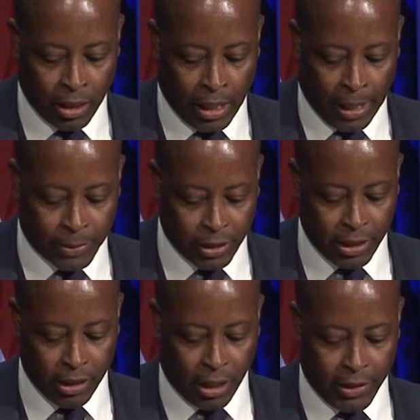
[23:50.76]
I'm
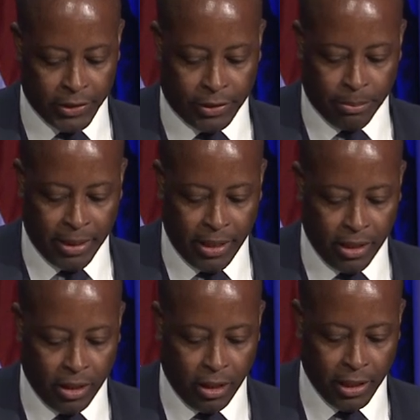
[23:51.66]
certainly honored to be
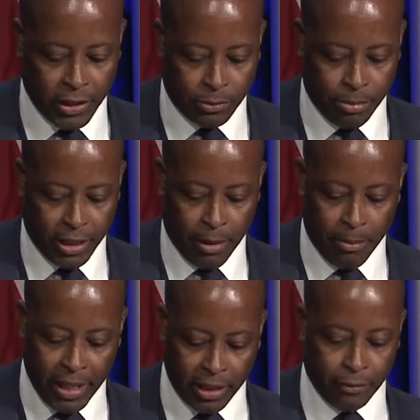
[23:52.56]
here. HUD has been a
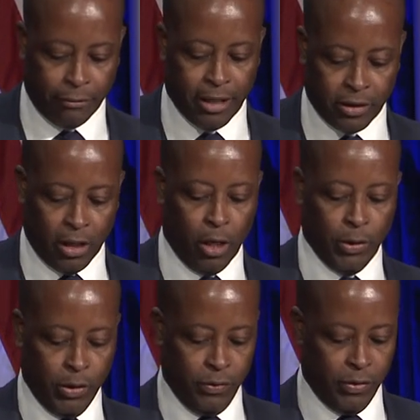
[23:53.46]
major friend to Howard
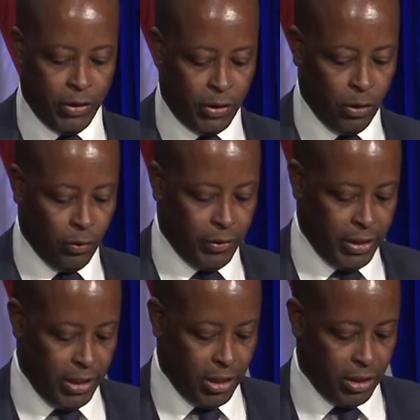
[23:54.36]
University over the
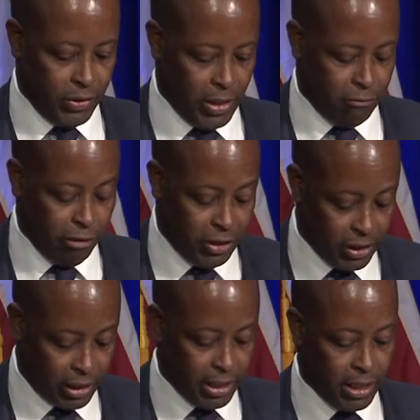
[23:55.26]
years and
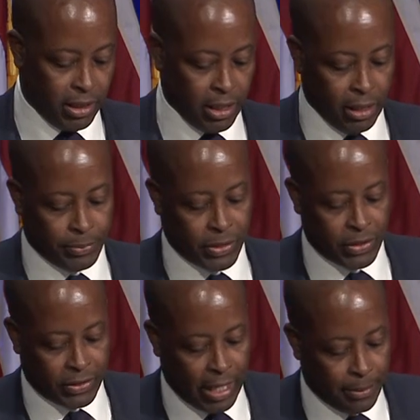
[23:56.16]
recently helped us
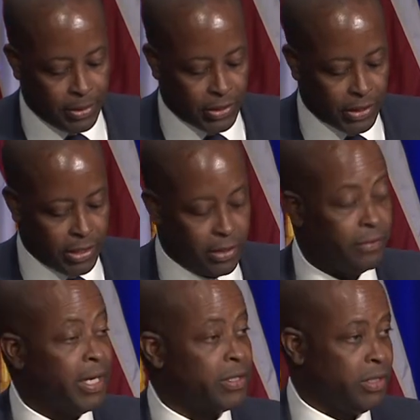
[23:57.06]
establish a Center of
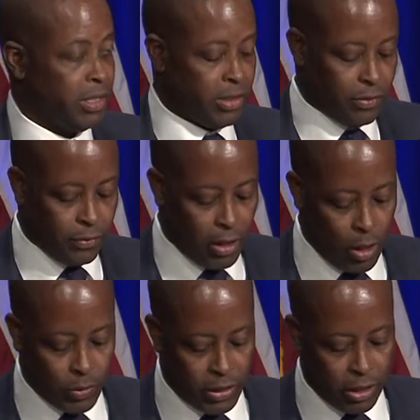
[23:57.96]
Excellence for
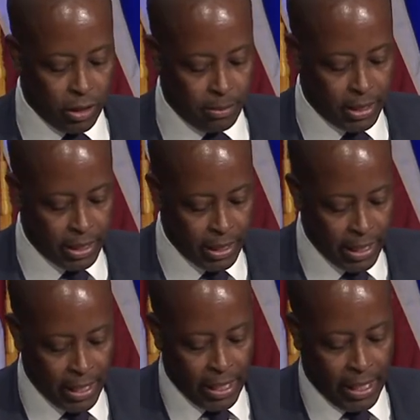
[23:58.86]
Housing, Urban,
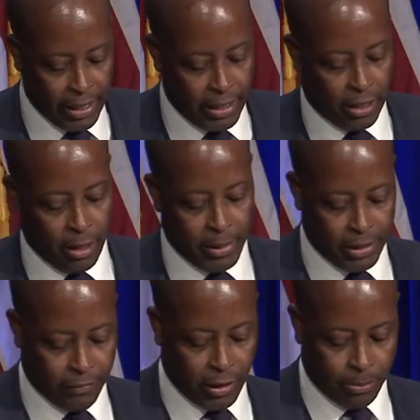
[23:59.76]
and economic
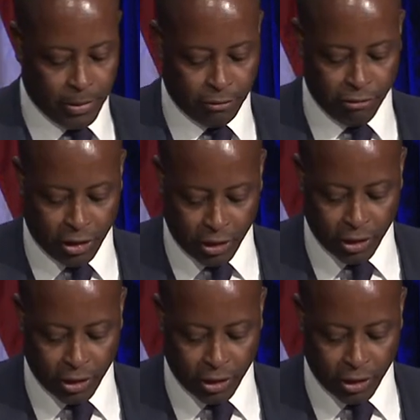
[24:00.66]
development research.